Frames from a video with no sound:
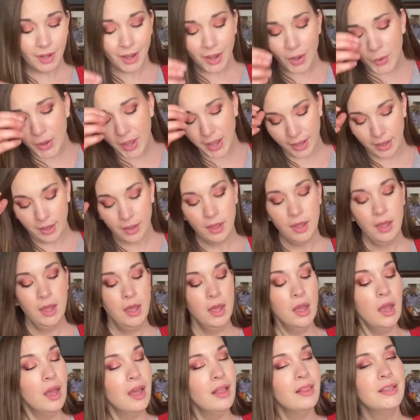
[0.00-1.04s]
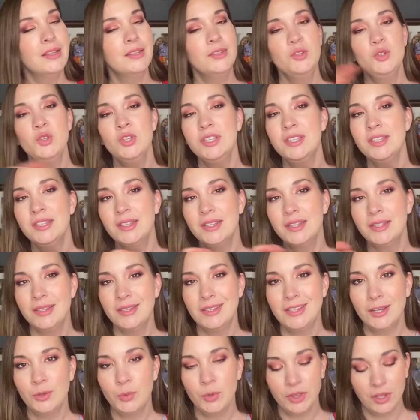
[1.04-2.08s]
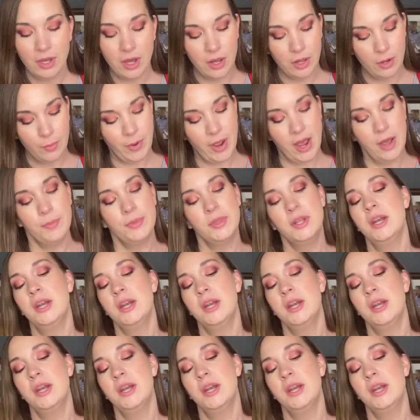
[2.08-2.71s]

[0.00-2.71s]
Okay, let's just stick with ColourPop.